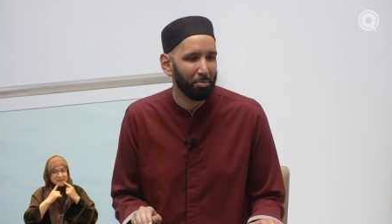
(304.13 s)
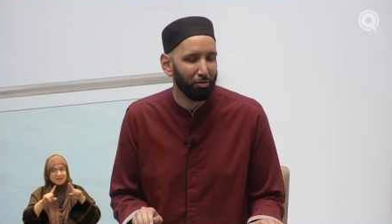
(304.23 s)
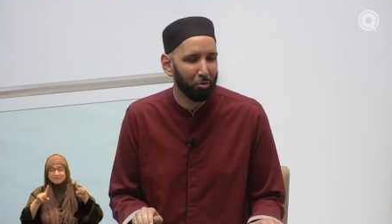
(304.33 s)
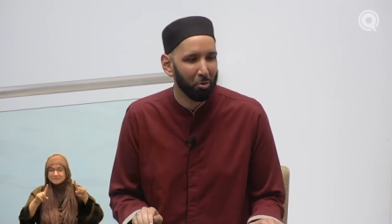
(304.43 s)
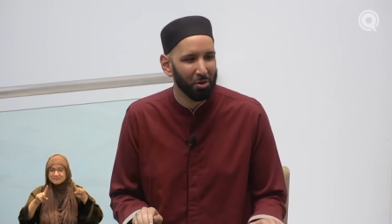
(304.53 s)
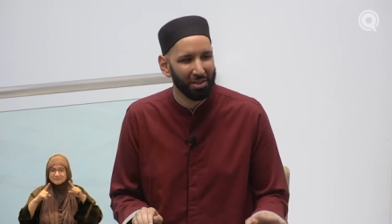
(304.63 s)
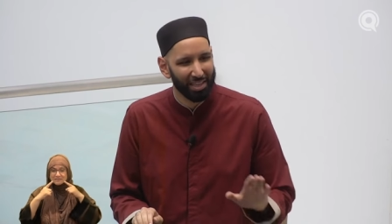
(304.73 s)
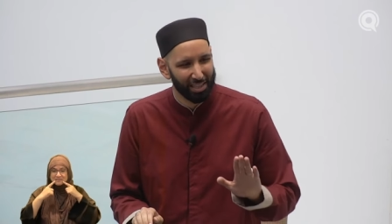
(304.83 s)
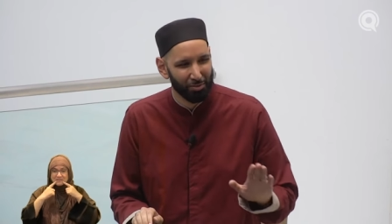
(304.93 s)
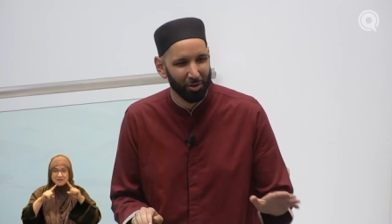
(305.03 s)
before
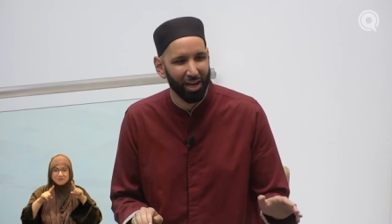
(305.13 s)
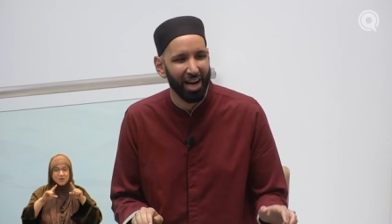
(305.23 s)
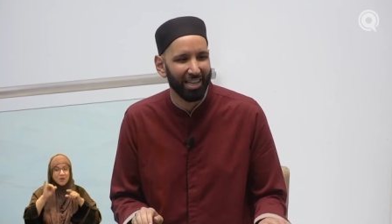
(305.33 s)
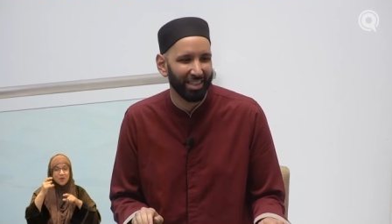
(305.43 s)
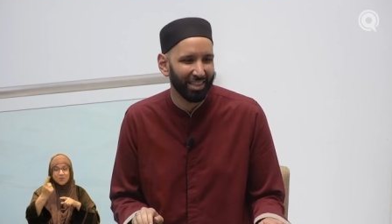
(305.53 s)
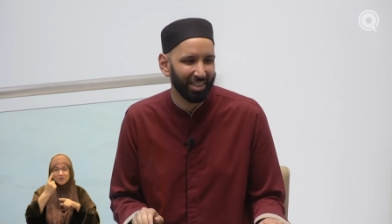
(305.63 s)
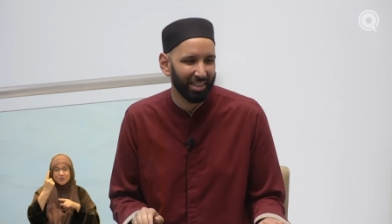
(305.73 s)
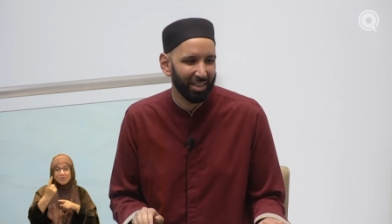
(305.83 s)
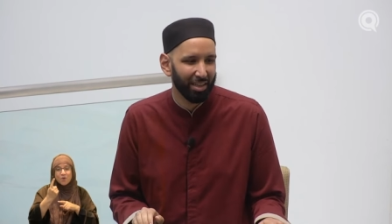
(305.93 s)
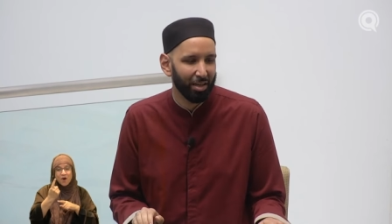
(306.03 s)
is forgotten.
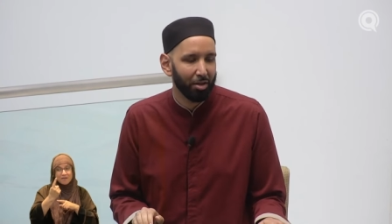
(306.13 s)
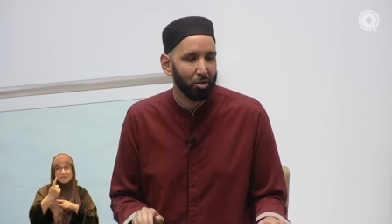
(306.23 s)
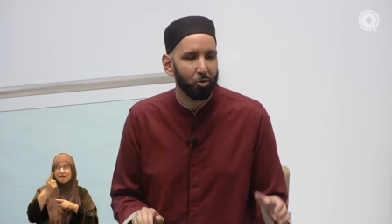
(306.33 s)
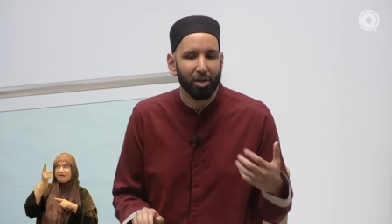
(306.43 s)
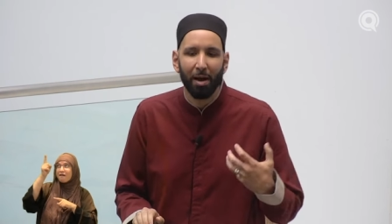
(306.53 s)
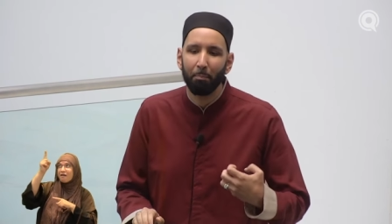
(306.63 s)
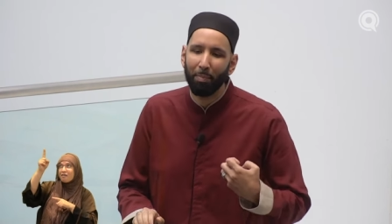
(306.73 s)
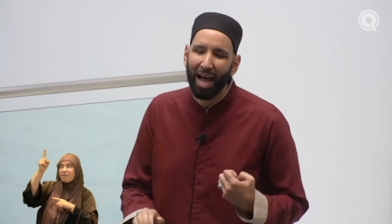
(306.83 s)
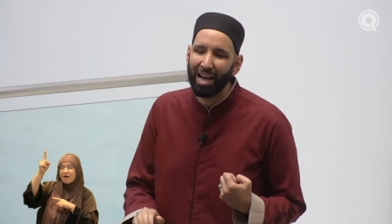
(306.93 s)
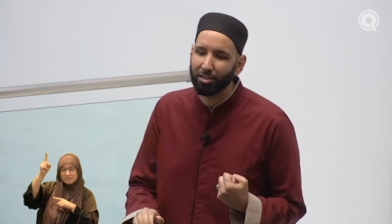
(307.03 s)
You come
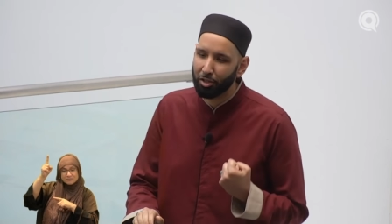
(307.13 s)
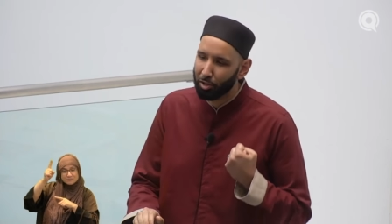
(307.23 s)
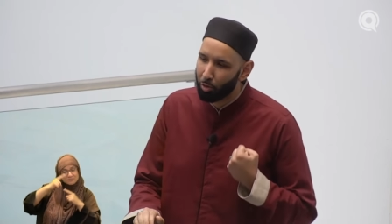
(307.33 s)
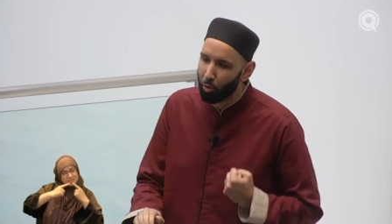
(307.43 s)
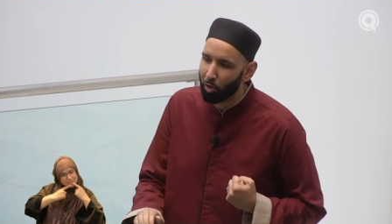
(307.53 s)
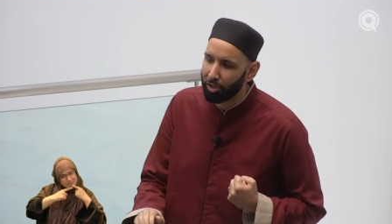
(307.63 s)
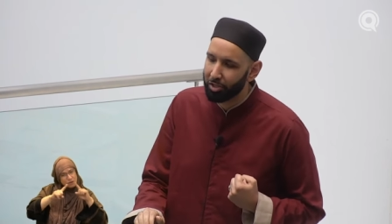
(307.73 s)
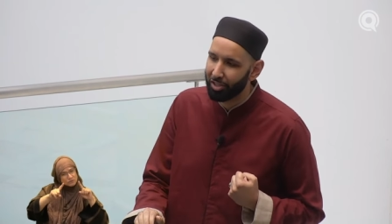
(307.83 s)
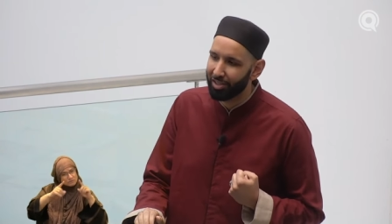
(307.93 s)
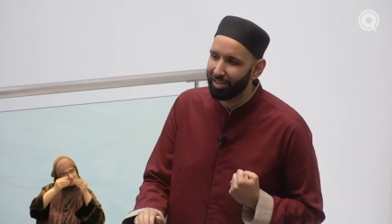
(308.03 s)
back to your
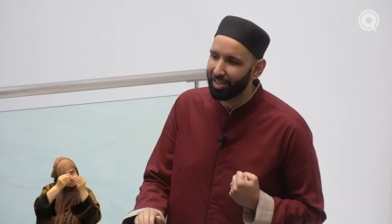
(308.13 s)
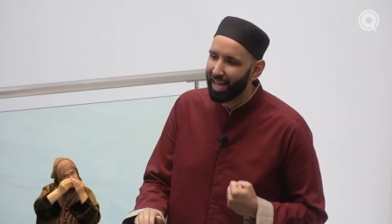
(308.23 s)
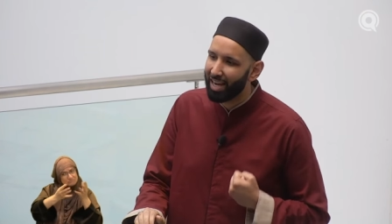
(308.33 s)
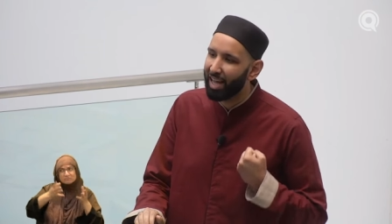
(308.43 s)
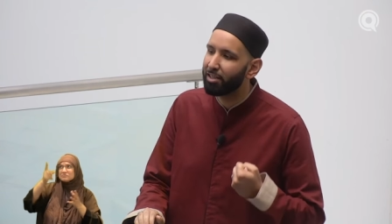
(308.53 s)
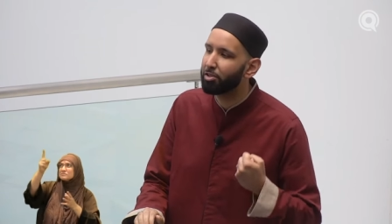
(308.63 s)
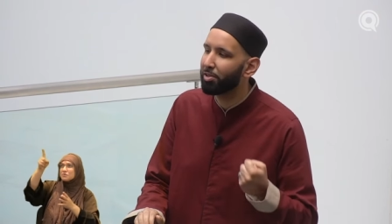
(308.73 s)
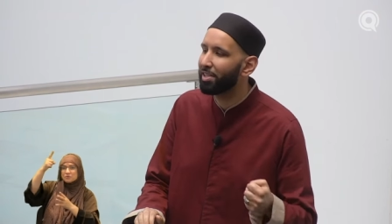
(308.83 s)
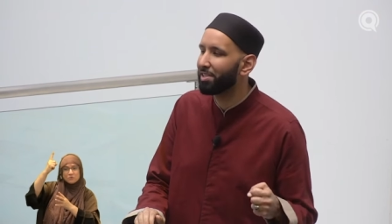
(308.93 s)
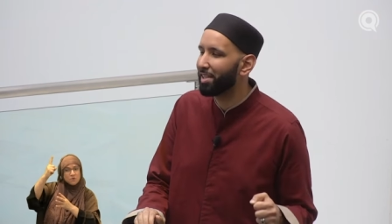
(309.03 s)
origin and enter
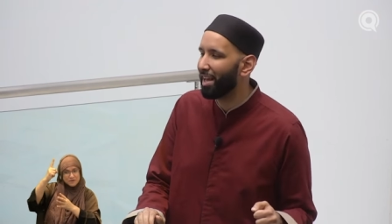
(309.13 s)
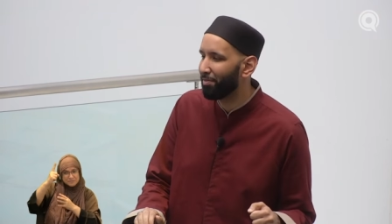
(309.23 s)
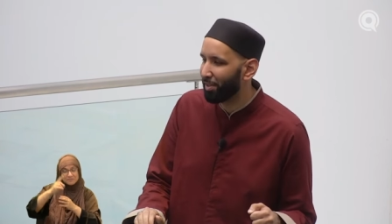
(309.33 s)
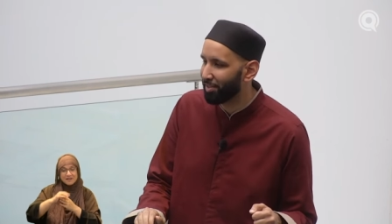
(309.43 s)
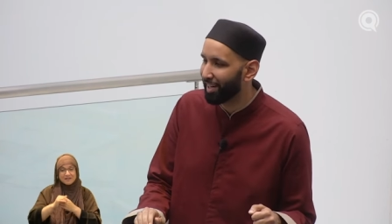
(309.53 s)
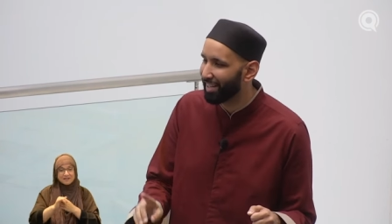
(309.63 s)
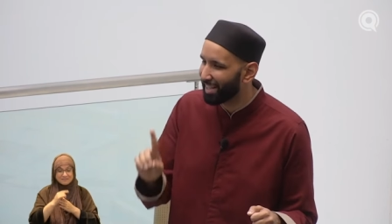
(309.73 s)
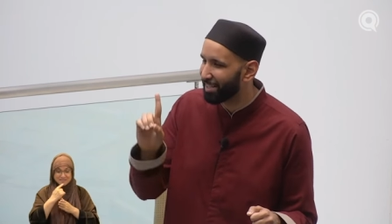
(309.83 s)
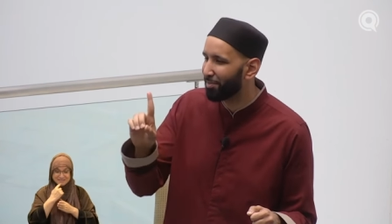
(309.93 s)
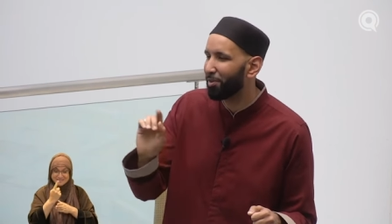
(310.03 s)
into that fitrah.
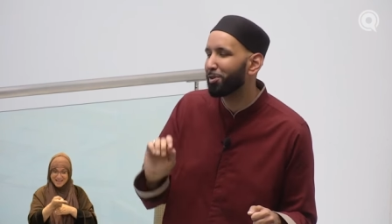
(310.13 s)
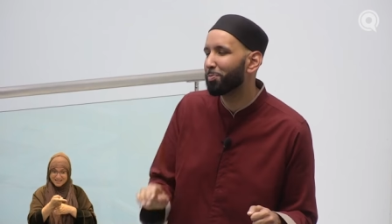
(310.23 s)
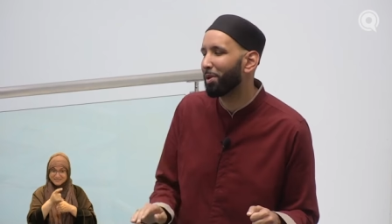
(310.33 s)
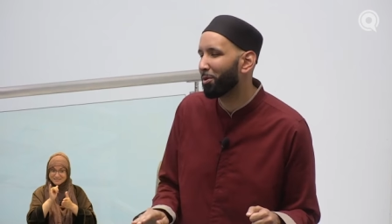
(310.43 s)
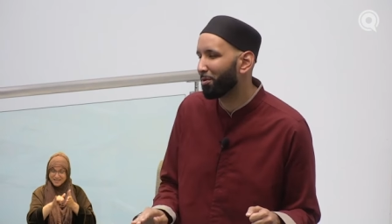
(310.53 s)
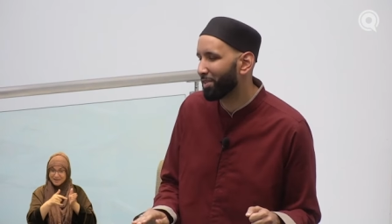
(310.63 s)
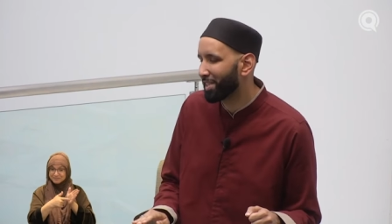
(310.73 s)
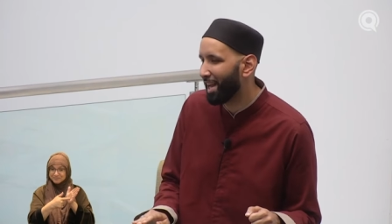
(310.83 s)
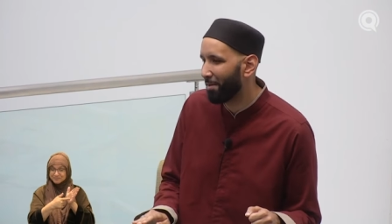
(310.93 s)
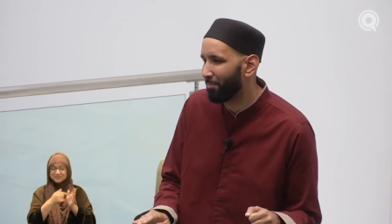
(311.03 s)
That's the first pillar of
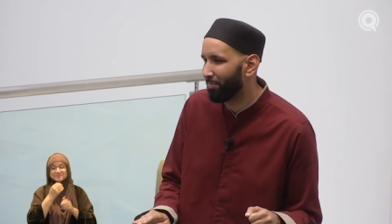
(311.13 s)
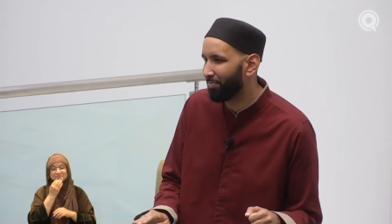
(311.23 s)
Islam.